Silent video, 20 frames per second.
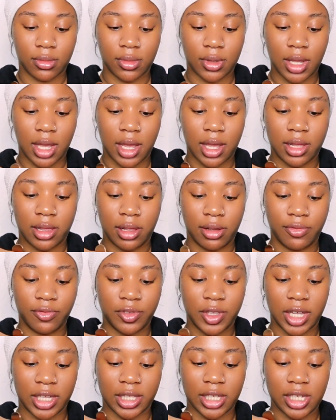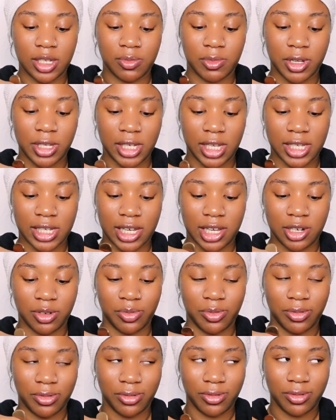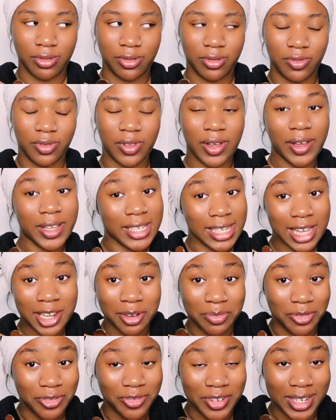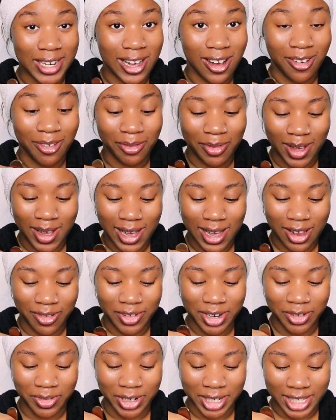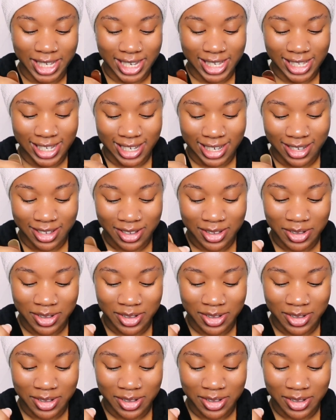I love that this mask is edible. Well, it's edible for now. I really want to taste it.